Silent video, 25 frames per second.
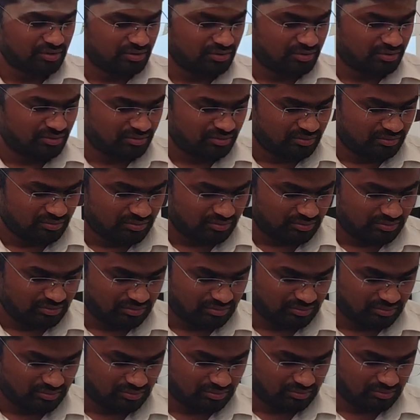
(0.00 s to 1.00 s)

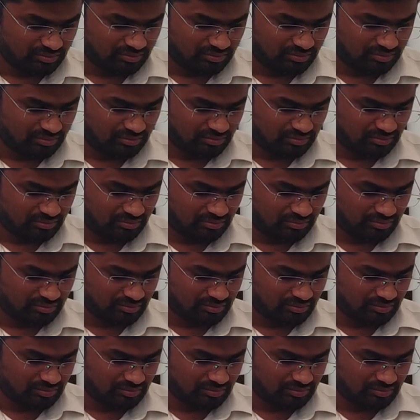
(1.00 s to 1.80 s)
[no speech]